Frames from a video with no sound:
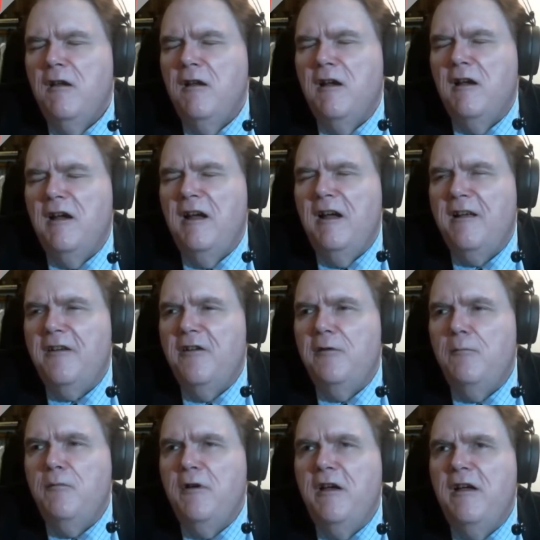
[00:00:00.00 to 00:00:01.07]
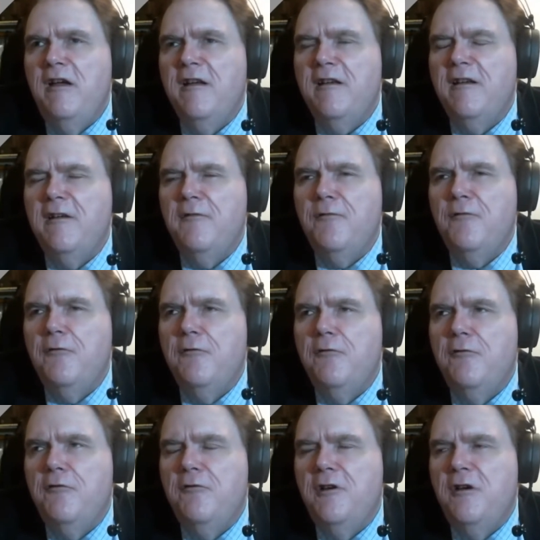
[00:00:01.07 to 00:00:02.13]
I can make it
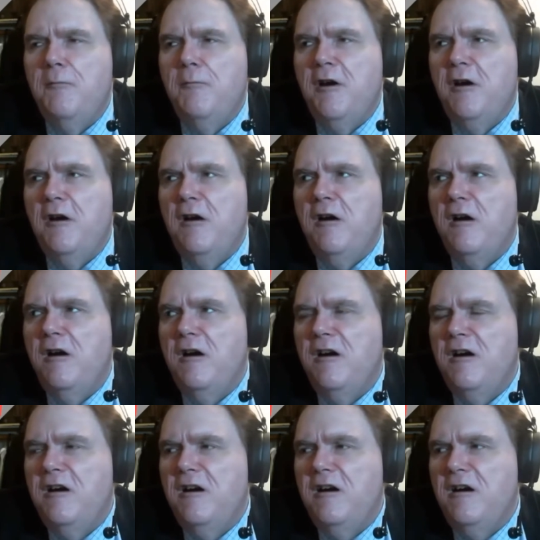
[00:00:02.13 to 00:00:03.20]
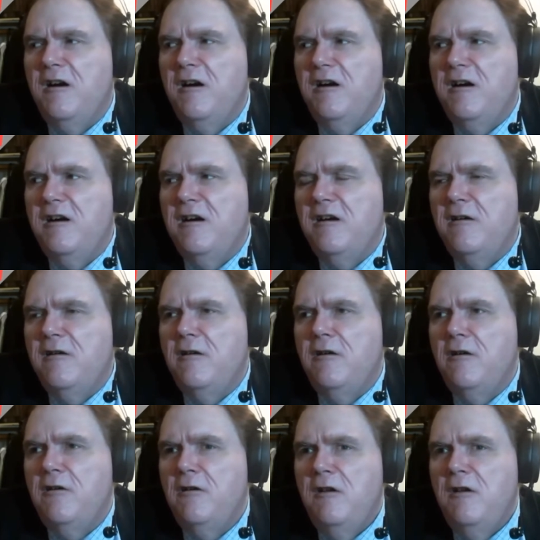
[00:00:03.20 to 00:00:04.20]
through them all.